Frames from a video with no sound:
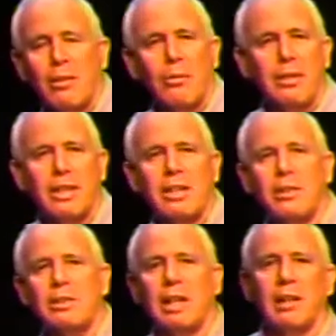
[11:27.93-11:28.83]
Over the
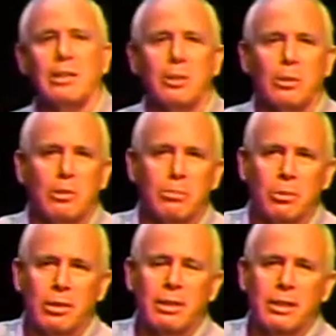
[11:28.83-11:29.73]
years, I like to learn
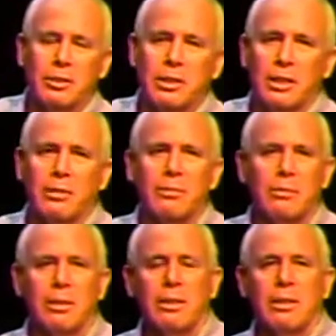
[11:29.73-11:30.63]
more, as you know,
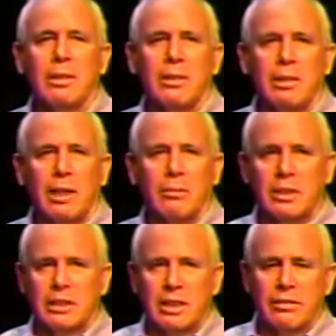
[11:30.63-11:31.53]
and
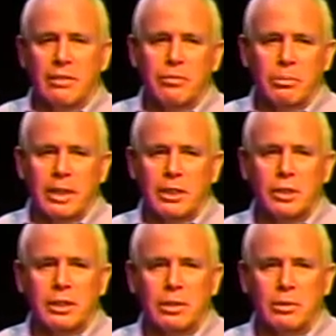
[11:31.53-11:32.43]
receive
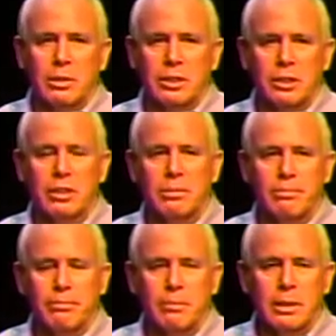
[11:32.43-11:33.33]
information and all this.
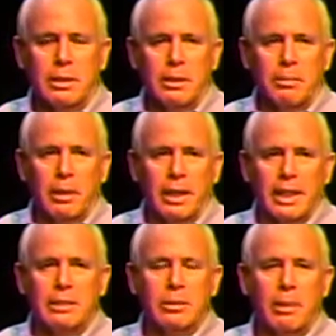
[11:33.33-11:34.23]
But
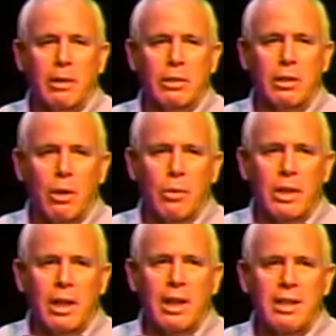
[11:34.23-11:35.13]
it's about
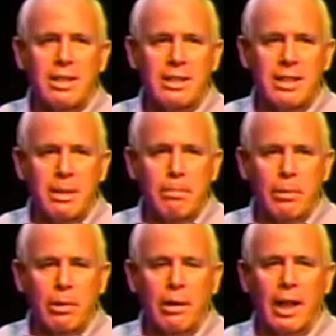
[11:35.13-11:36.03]
going
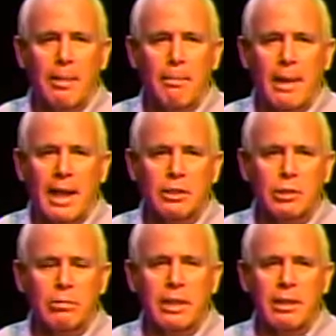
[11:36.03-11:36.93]
deeper and
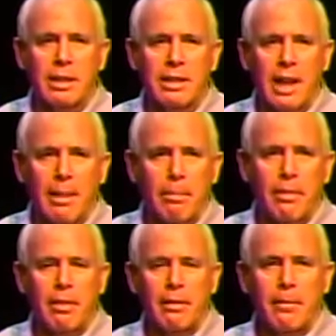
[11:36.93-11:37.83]
mastering the
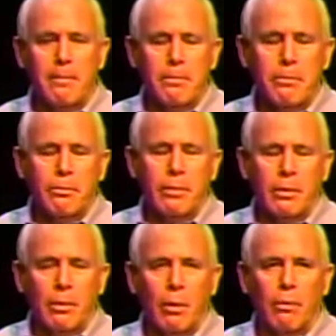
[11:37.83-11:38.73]
depth
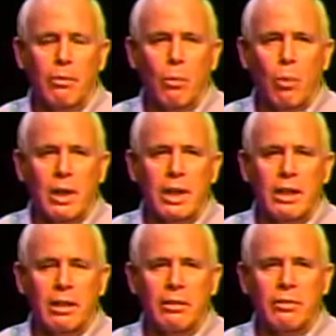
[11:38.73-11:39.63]
over what
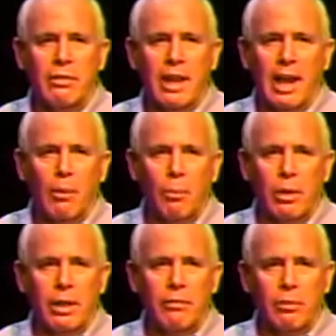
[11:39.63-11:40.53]
it is that
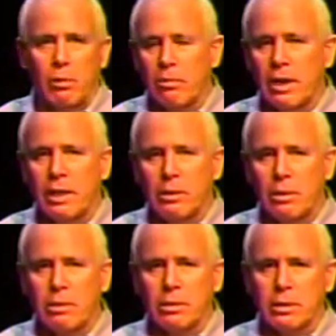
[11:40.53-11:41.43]
we've already
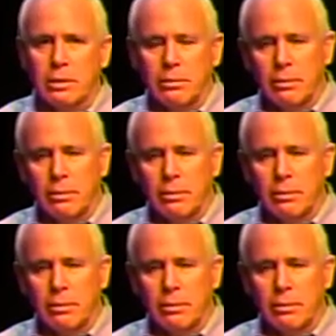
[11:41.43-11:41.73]
learned,